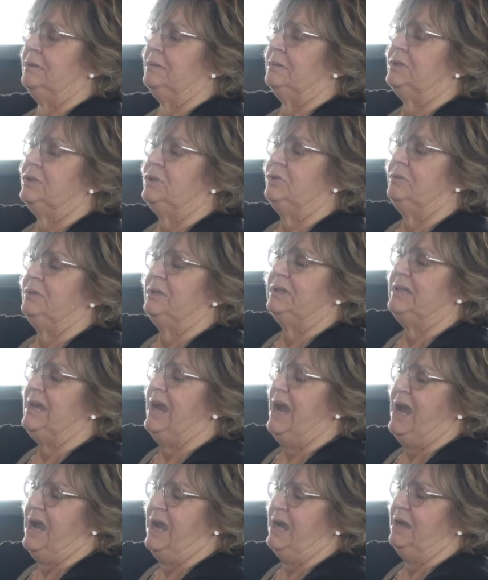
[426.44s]
to the
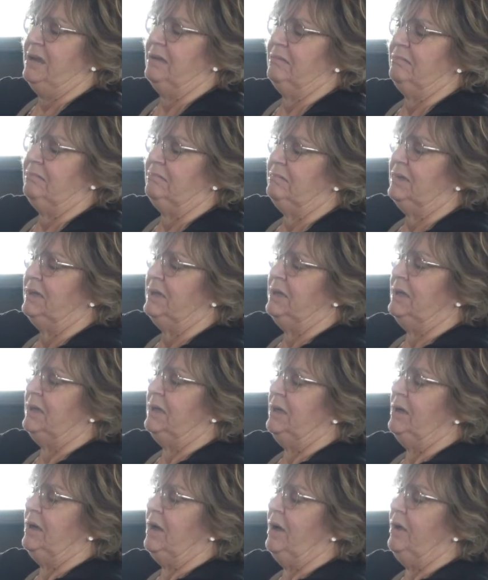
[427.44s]
day
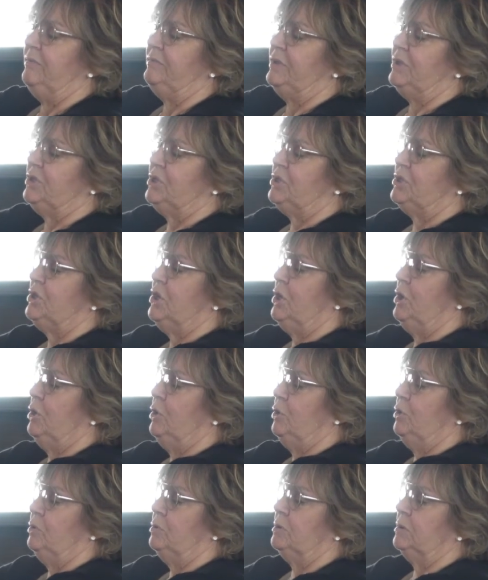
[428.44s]
of the
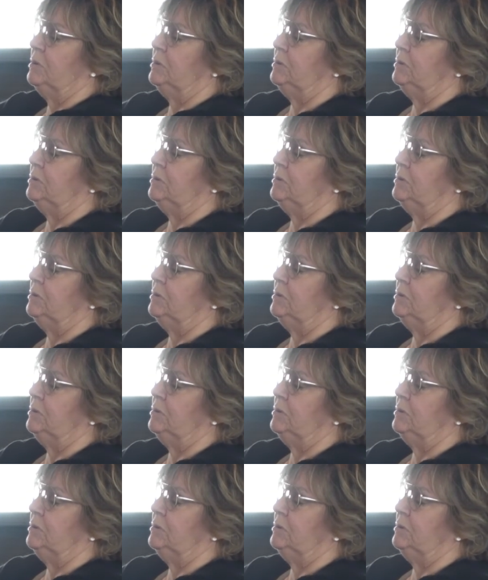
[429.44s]
show